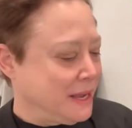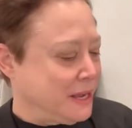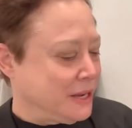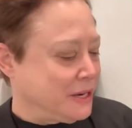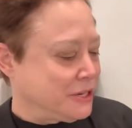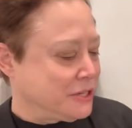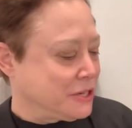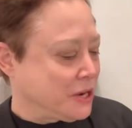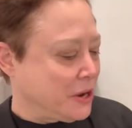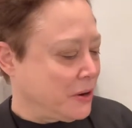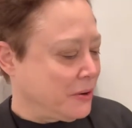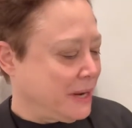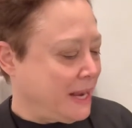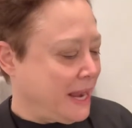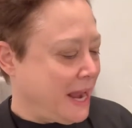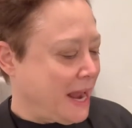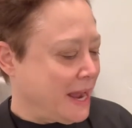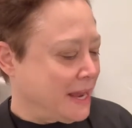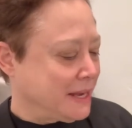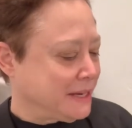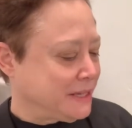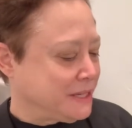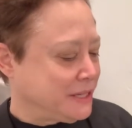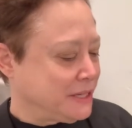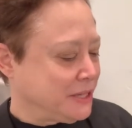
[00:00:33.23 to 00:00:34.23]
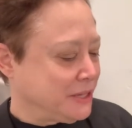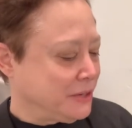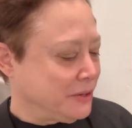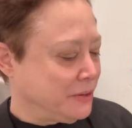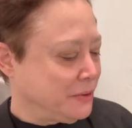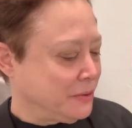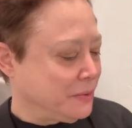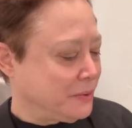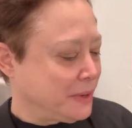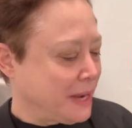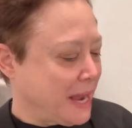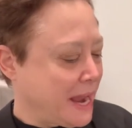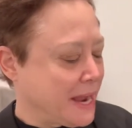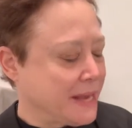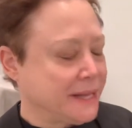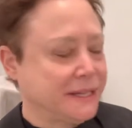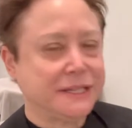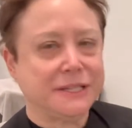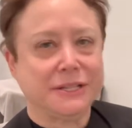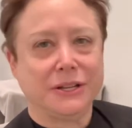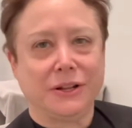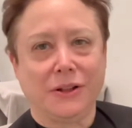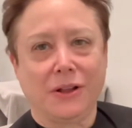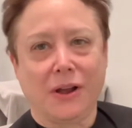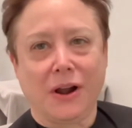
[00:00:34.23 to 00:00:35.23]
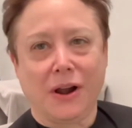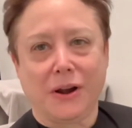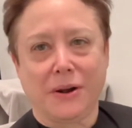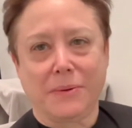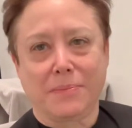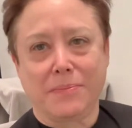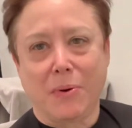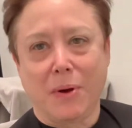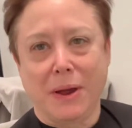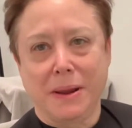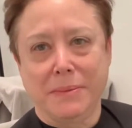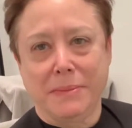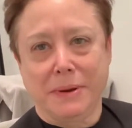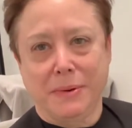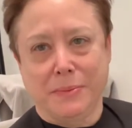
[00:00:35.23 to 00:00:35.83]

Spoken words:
Tony had to cancel our appointment,